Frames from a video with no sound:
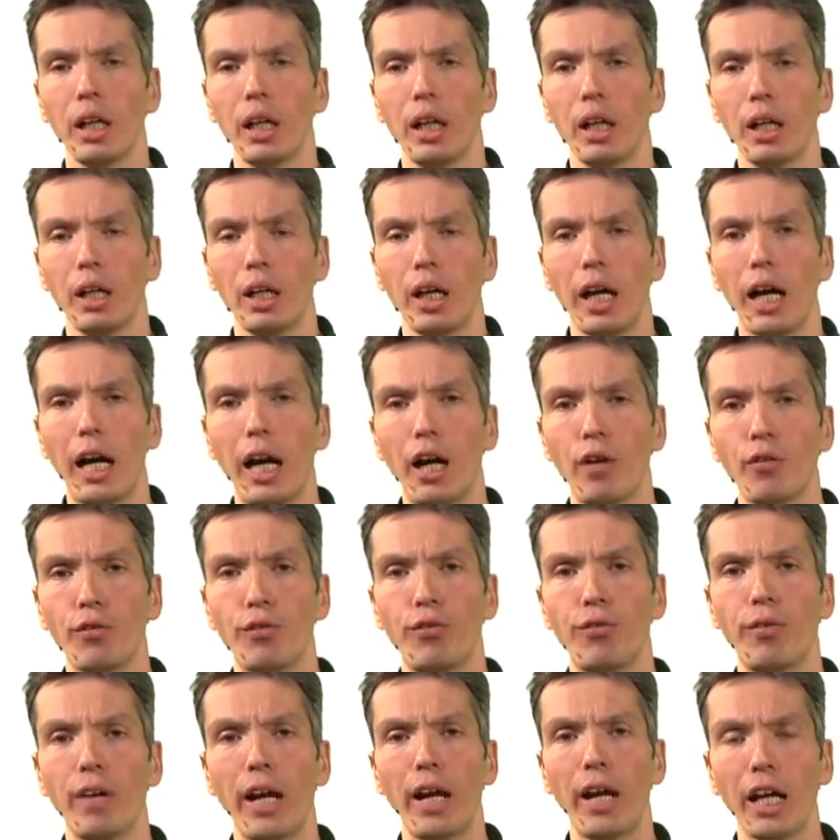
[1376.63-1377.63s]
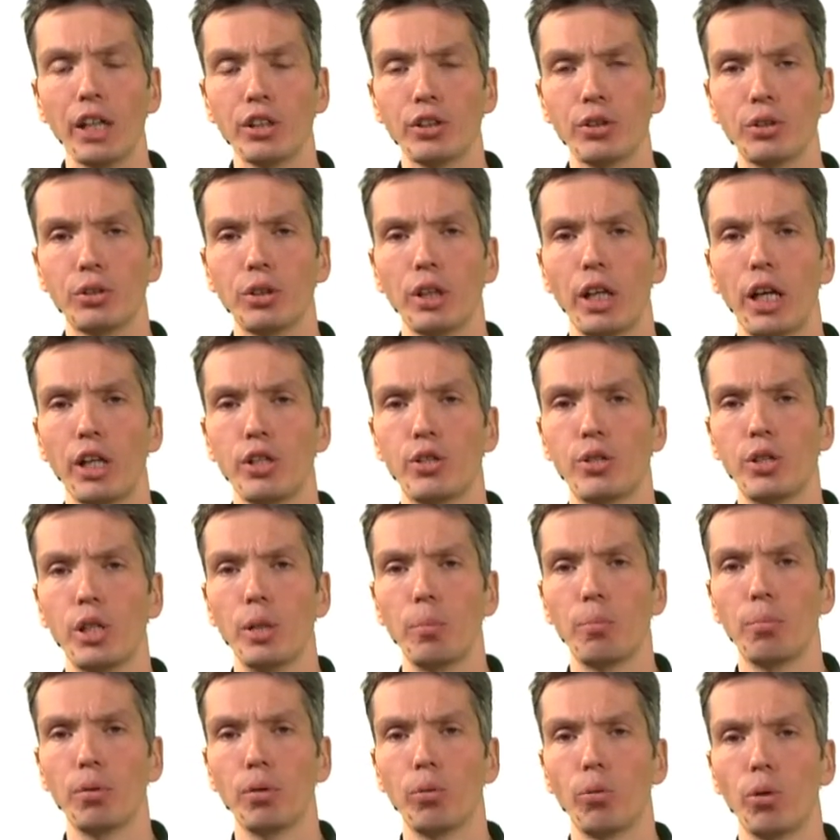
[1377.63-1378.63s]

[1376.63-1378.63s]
how fast a ship